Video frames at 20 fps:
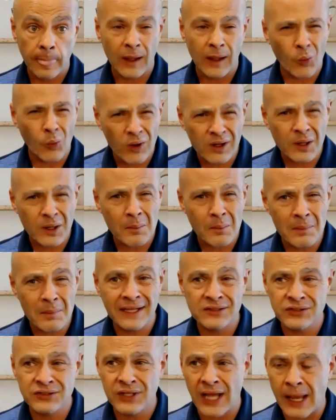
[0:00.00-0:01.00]
And what an
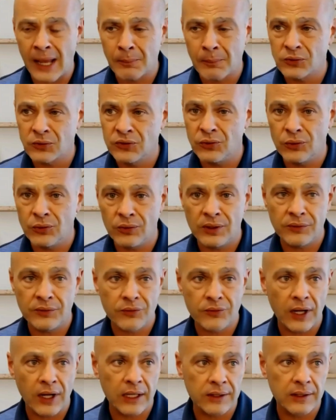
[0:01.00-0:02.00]
amazing opportunity,
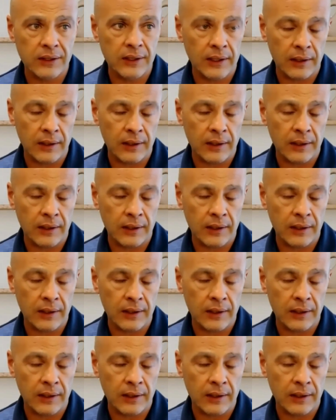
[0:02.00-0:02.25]
frankly.